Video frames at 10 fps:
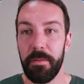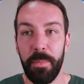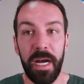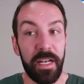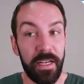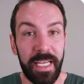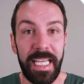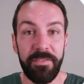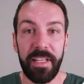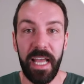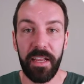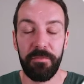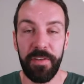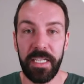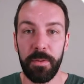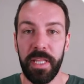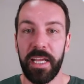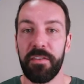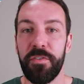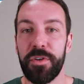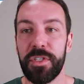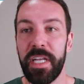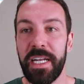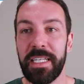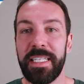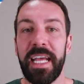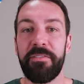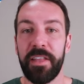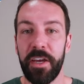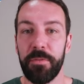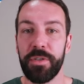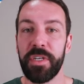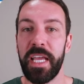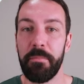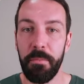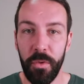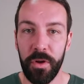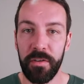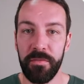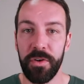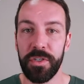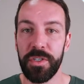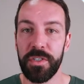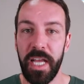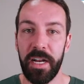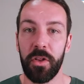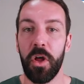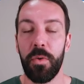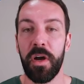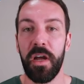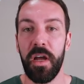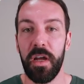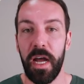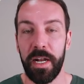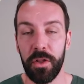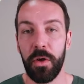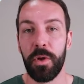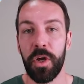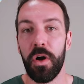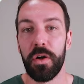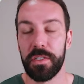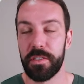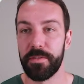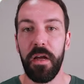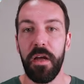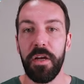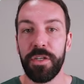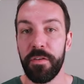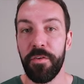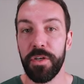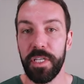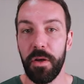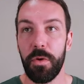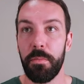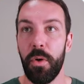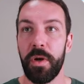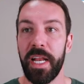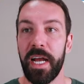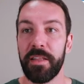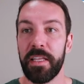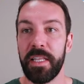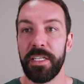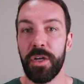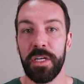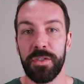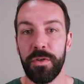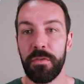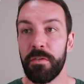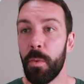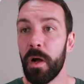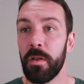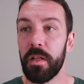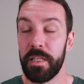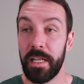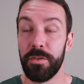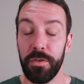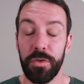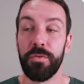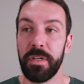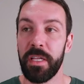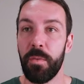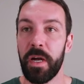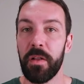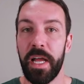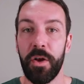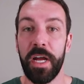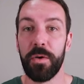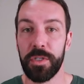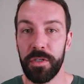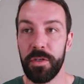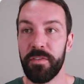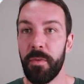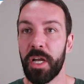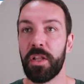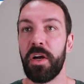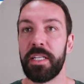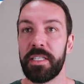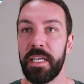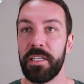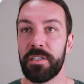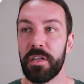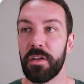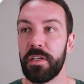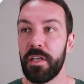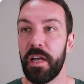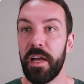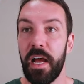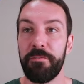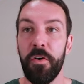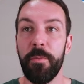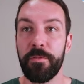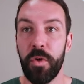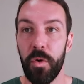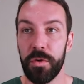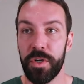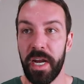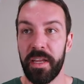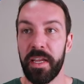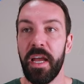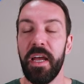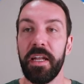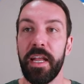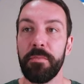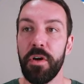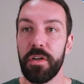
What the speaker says: But giving that Facebook that conversion data definitely helps you get more conversions at a lower cost. So the first thing I want to point out that these guys do really well, and I also do for my clients, is a form of call tracking. Now,